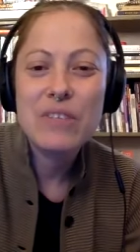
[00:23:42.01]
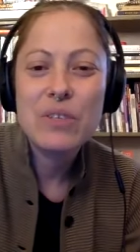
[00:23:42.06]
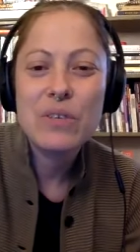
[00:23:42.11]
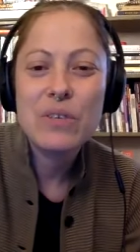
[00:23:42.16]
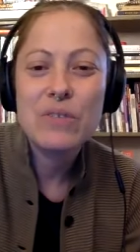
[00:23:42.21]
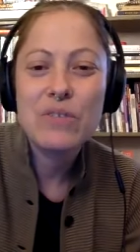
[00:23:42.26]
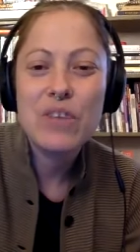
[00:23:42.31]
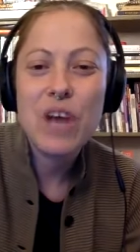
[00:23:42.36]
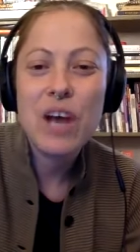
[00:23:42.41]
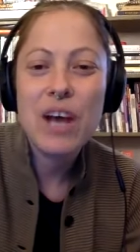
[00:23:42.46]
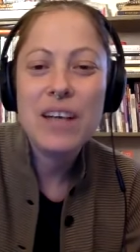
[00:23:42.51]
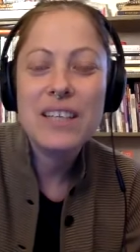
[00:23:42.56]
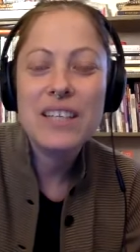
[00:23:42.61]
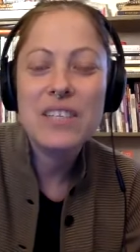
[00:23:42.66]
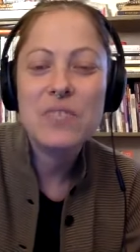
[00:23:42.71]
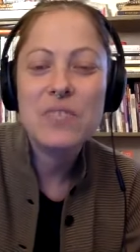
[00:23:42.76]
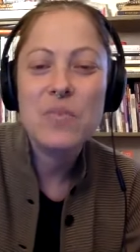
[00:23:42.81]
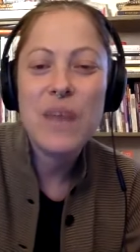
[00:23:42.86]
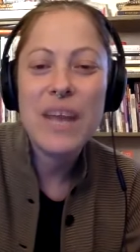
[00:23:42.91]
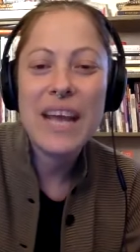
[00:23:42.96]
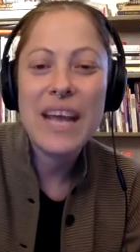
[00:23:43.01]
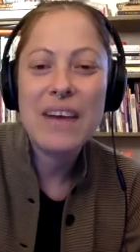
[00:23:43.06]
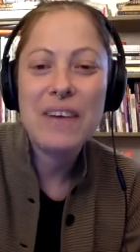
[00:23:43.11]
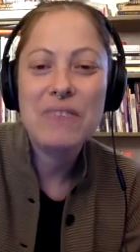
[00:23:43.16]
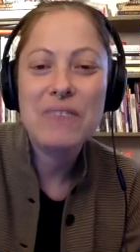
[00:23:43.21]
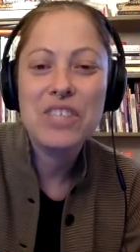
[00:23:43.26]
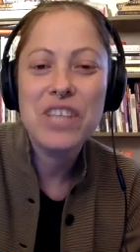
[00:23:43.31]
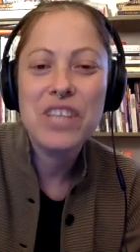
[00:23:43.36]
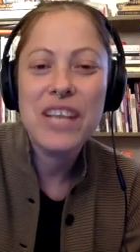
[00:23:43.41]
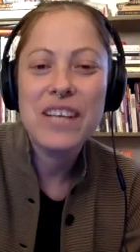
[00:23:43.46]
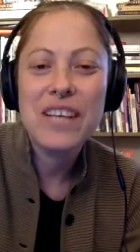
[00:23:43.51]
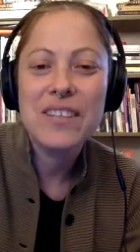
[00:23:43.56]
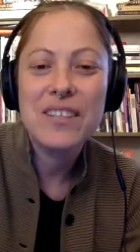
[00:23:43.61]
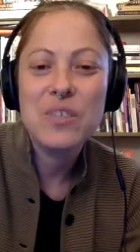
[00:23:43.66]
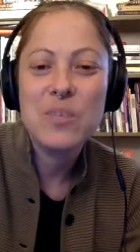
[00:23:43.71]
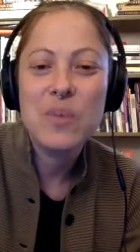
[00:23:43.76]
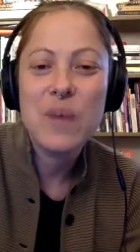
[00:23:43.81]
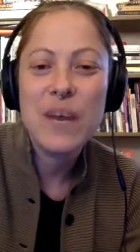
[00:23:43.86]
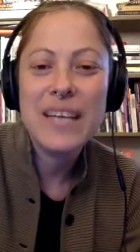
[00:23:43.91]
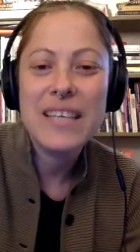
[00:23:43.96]
to have talked his way out of jail
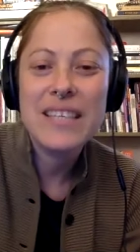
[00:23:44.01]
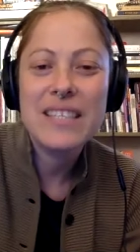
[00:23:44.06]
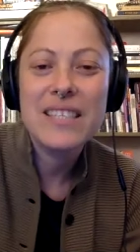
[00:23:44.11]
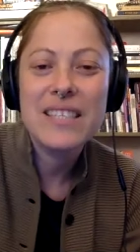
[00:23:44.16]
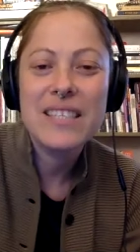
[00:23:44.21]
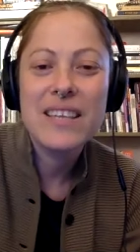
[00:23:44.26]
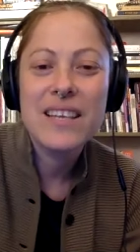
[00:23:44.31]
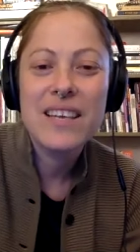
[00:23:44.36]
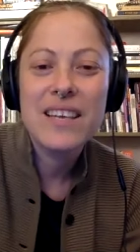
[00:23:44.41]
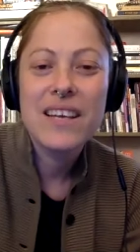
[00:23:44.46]
twice.